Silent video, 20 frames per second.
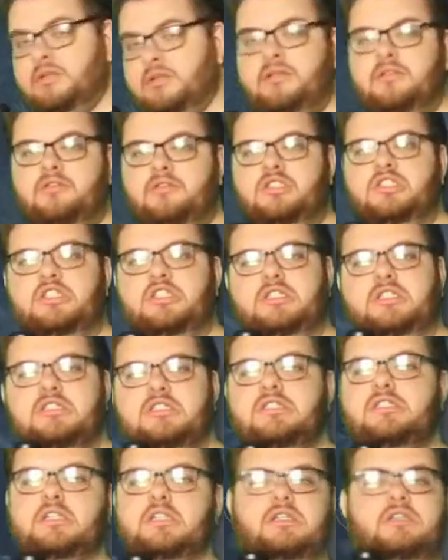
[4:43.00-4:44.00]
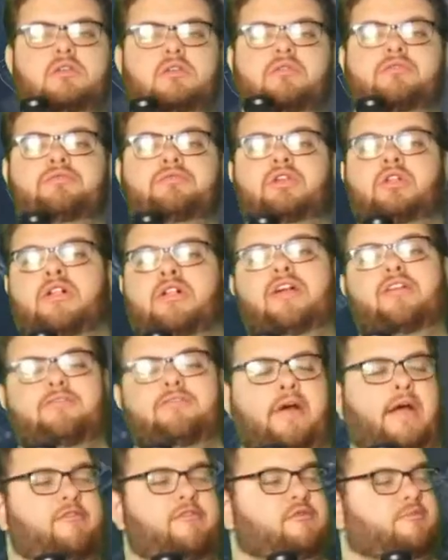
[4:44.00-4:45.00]
Just to clarify
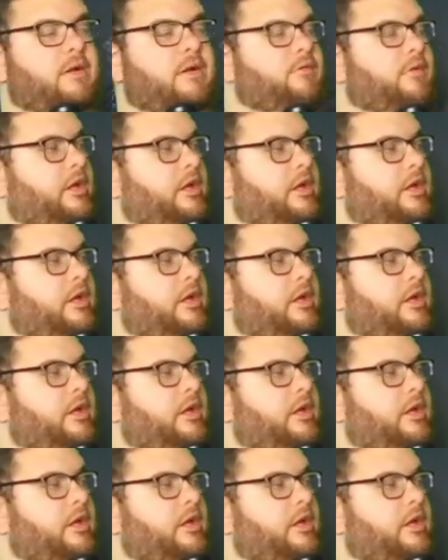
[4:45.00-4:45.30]
after my rant.